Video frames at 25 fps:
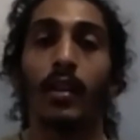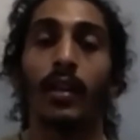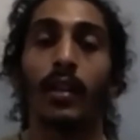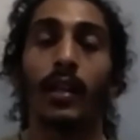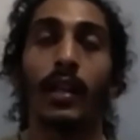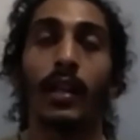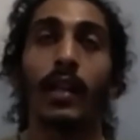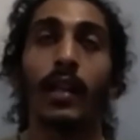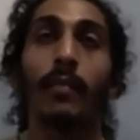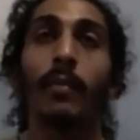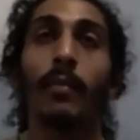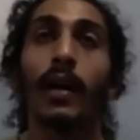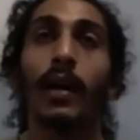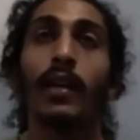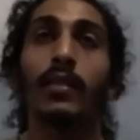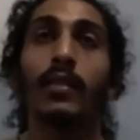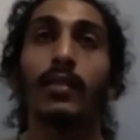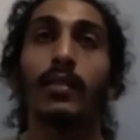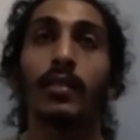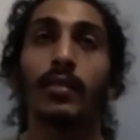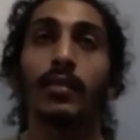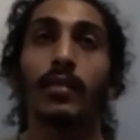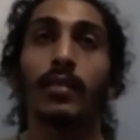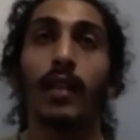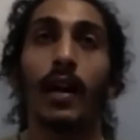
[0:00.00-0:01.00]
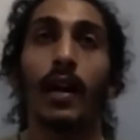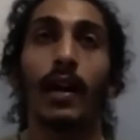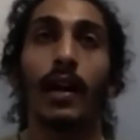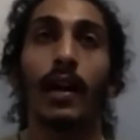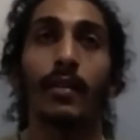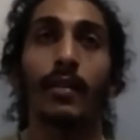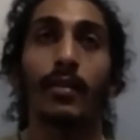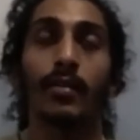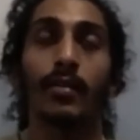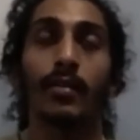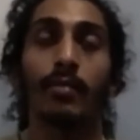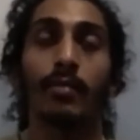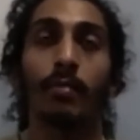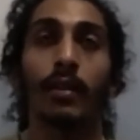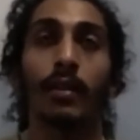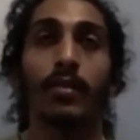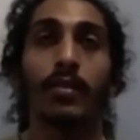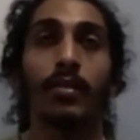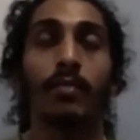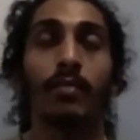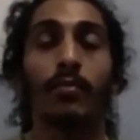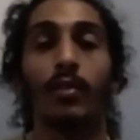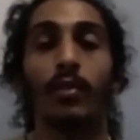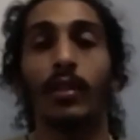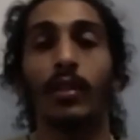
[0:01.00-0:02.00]
the kickboxing style,
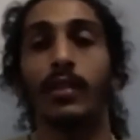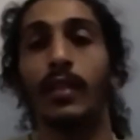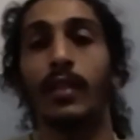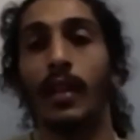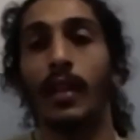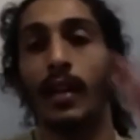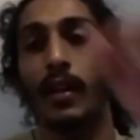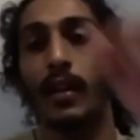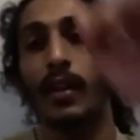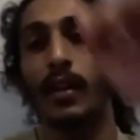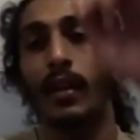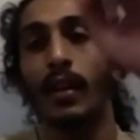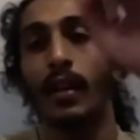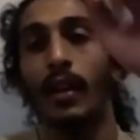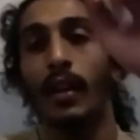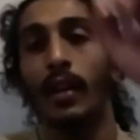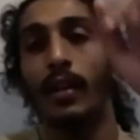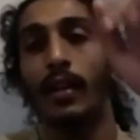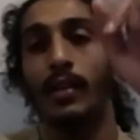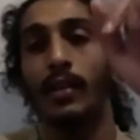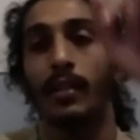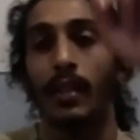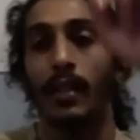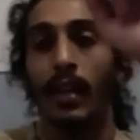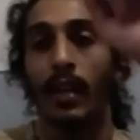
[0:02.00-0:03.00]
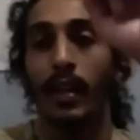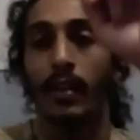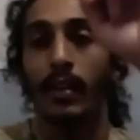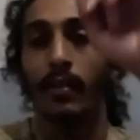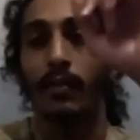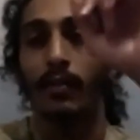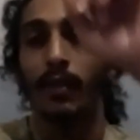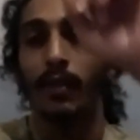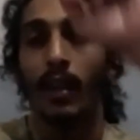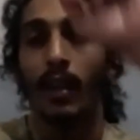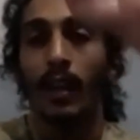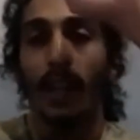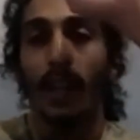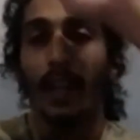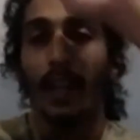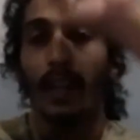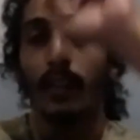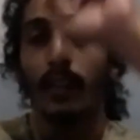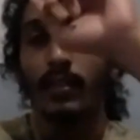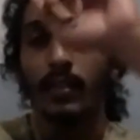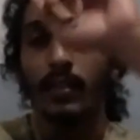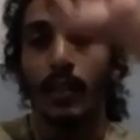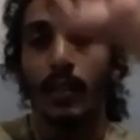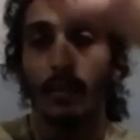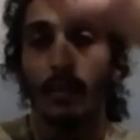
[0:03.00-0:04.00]
especially Muay Thai, is a lot of
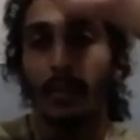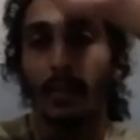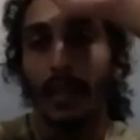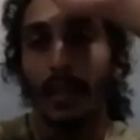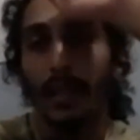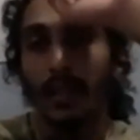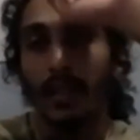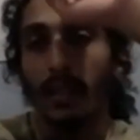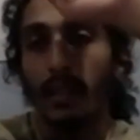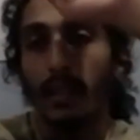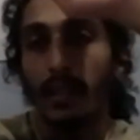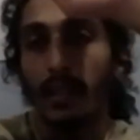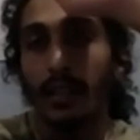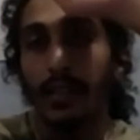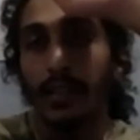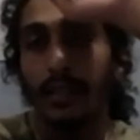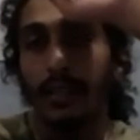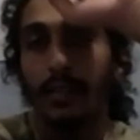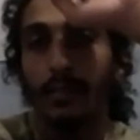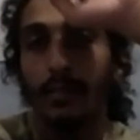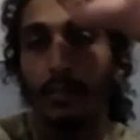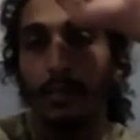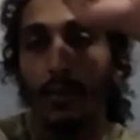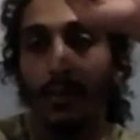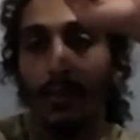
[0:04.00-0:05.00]
hands up like this, both